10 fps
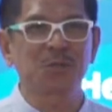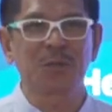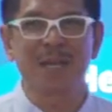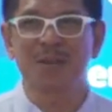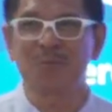
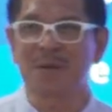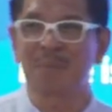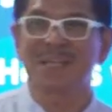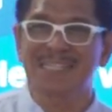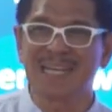or anywhere
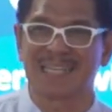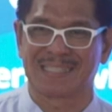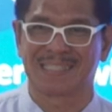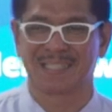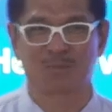
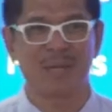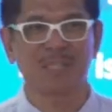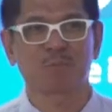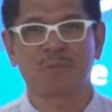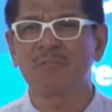business. That's why
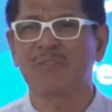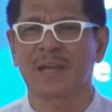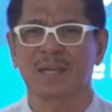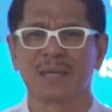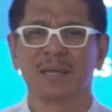it's
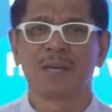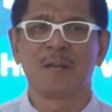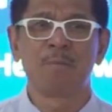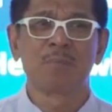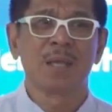perfect.
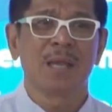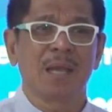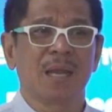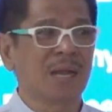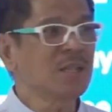
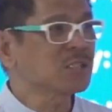In other